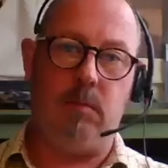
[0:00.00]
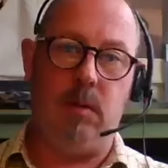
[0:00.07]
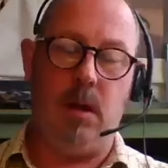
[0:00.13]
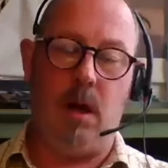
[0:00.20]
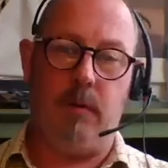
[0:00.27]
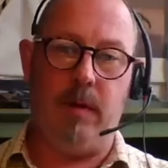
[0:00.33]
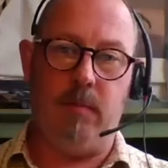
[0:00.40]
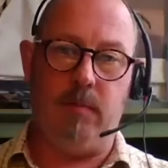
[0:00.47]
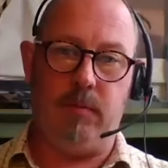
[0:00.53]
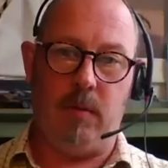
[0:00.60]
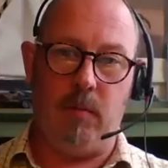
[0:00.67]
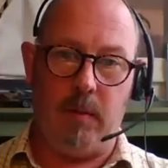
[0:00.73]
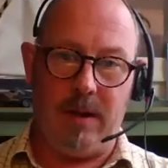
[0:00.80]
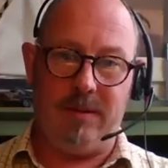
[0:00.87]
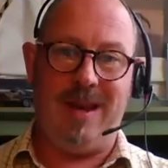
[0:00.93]
you know they
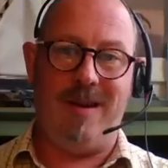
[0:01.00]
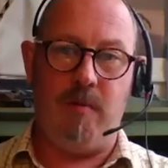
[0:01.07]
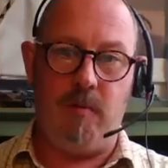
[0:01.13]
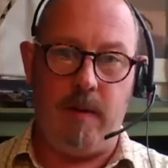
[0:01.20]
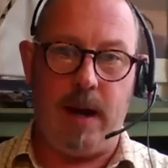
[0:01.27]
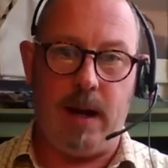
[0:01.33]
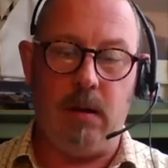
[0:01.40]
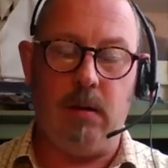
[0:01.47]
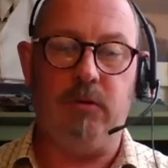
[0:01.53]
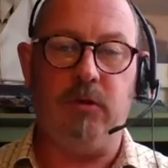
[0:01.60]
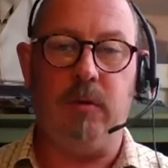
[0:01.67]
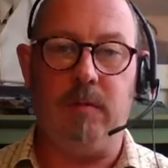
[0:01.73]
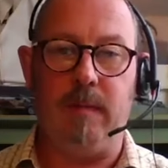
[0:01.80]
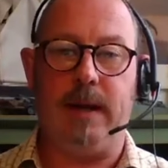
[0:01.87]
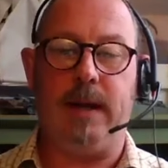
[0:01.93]
they were they were in
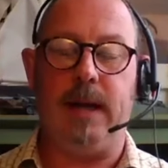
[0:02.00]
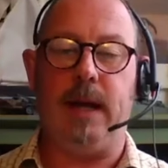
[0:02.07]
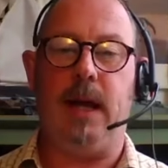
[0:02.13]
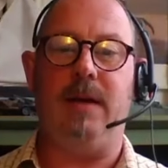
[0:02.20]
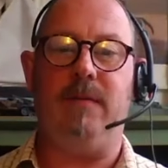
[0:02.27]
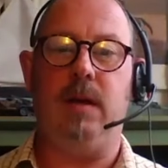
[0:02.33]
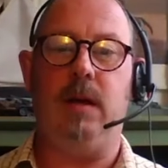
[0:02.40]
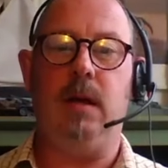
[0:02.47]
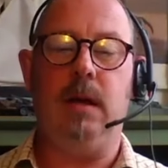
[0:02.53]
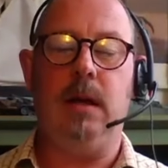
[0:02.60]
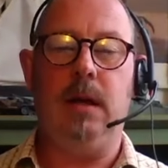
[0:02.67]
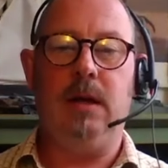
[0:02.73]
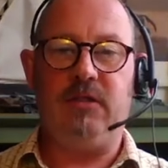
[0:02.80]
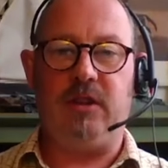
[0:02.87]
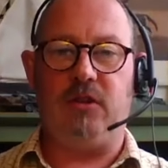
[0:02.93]
doing regular heavy
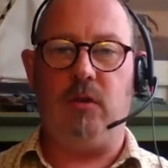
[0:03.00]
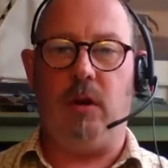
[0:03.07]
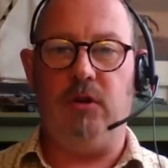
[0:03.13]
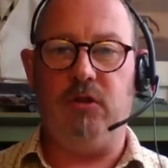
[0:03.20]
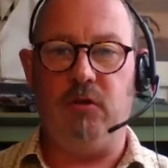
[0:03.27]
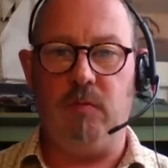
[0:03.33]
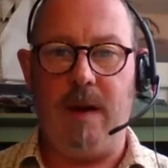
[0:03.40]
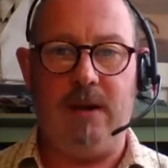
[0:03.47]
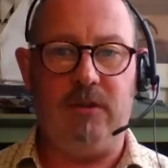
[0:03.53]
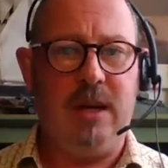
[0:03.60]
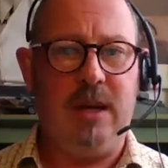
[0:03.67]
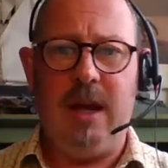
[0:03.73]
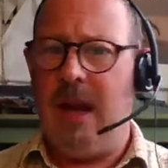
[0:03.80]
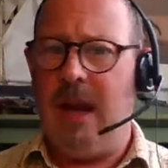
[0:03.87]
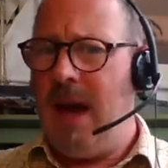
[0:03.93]
saturation raids,
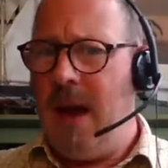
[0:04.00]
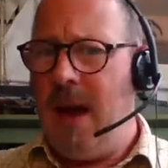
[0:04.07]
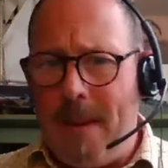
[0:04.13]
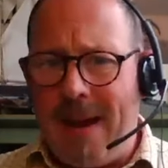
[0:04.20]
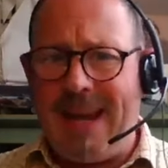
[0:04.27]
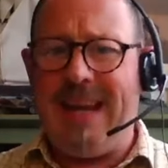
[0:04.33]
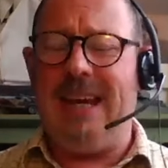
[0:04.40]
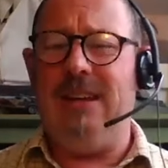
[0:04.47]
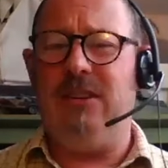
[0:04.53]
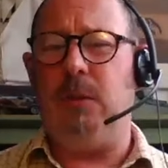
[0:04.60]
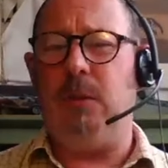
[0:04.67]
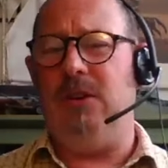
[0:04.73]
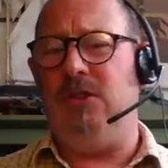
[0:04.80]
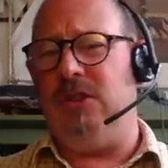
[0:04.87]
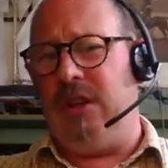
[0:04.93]
banging
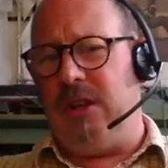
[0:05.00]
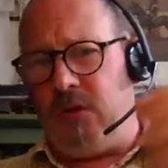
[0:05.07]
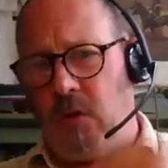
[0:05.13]
into each other,